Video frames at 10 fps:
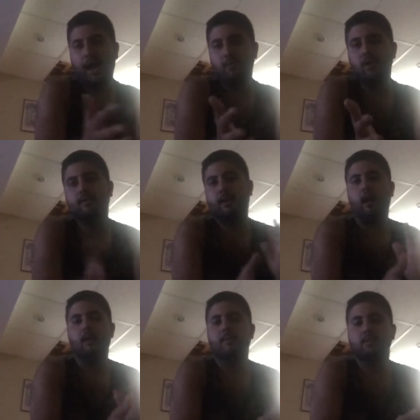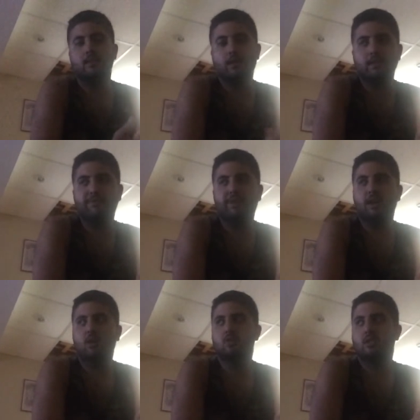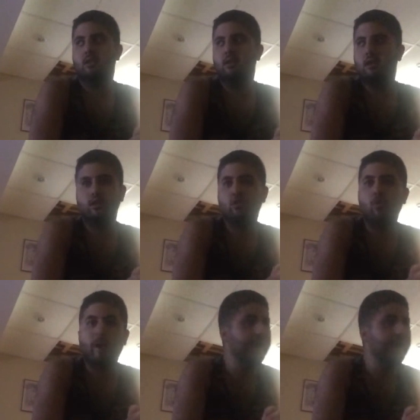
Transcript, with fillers: I read the comments on his videos, and there's no